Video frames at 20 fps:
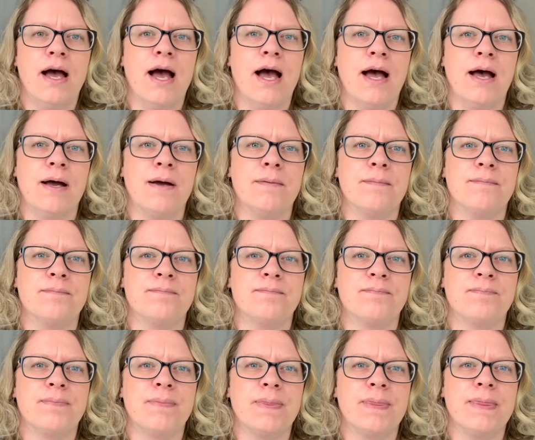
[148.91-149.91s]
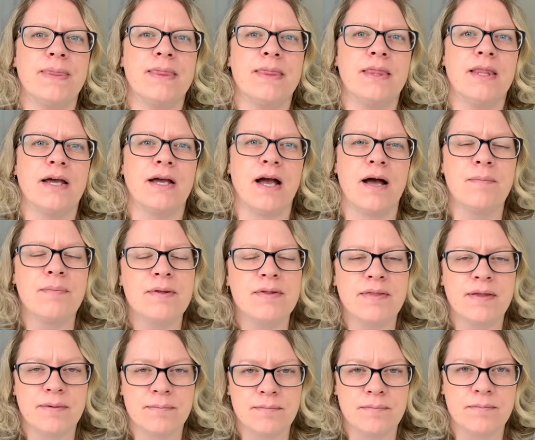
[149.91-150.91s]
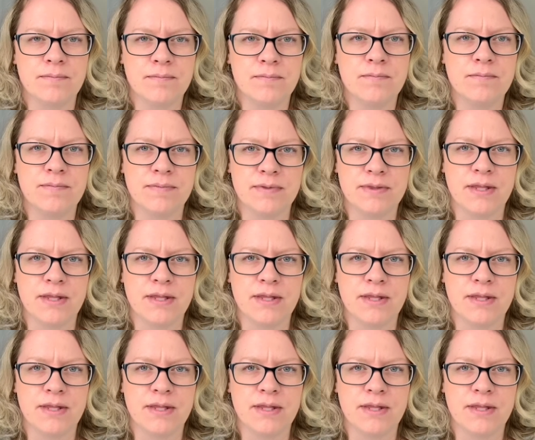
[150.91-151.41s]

a couple of them,